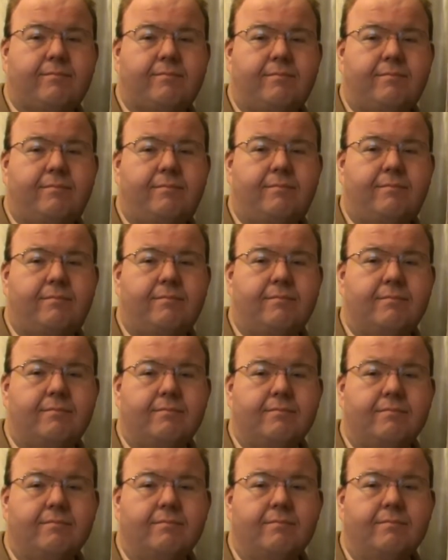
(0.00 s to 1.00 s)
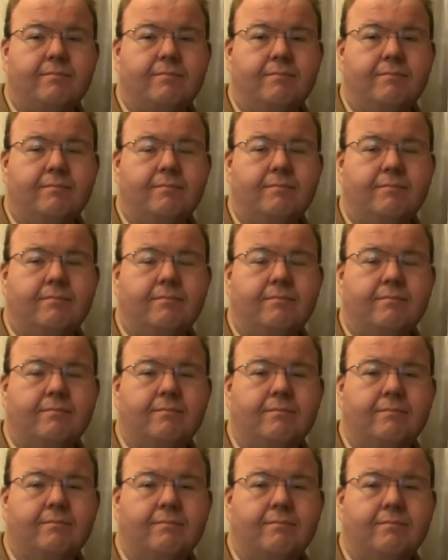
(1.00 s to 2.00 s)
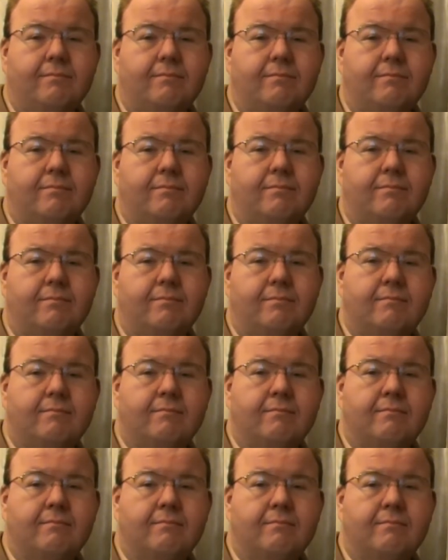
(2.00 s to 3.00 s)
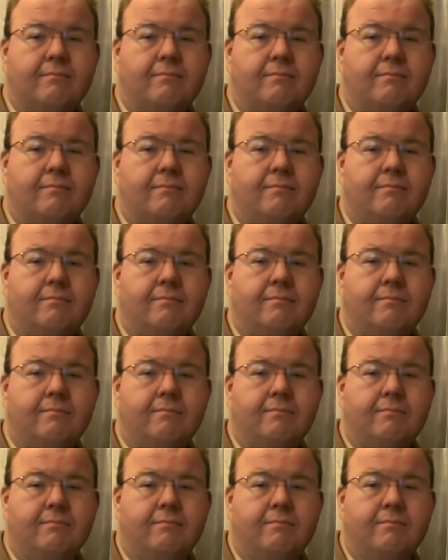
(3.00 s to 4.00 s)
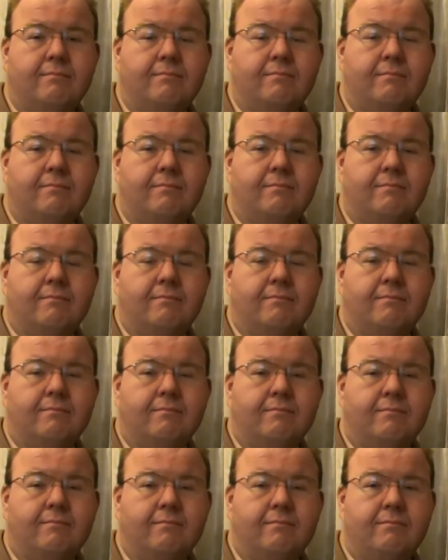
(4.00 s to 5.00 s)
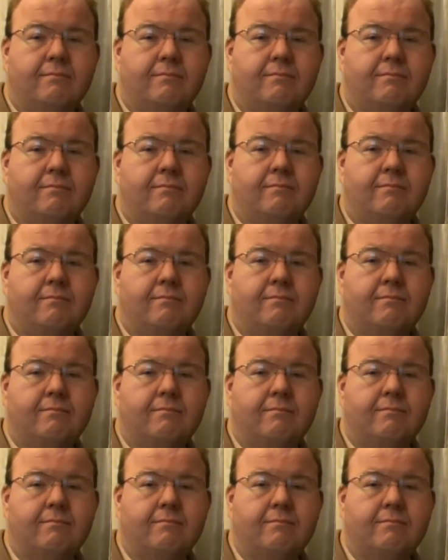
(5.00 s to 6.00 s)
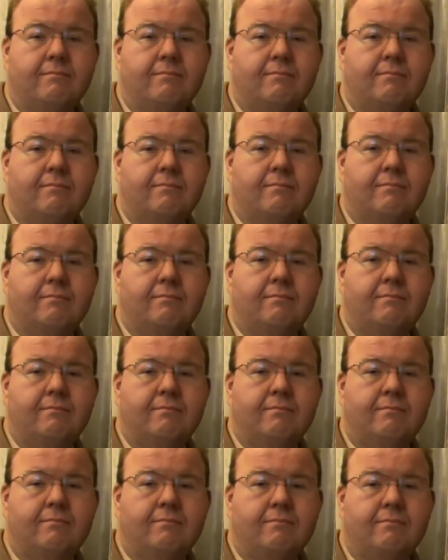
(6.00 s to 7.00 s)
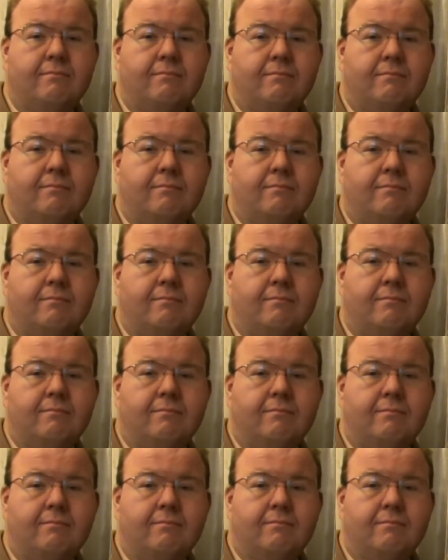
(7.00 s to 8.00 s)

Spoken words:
The person shown says nothing.